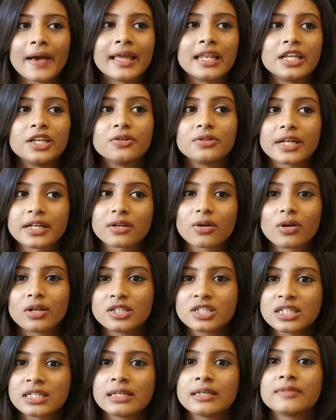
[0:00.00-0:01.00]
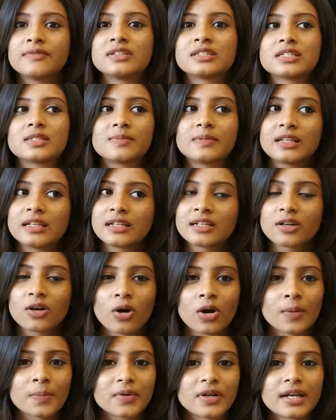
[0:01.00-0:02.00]
any new technology which has been
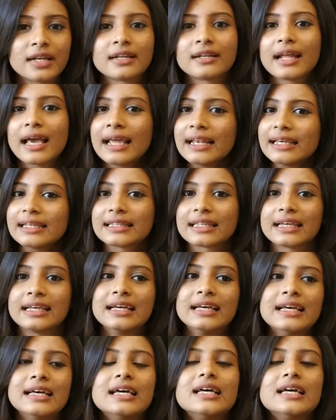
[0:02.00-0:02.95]
incorporated, anything.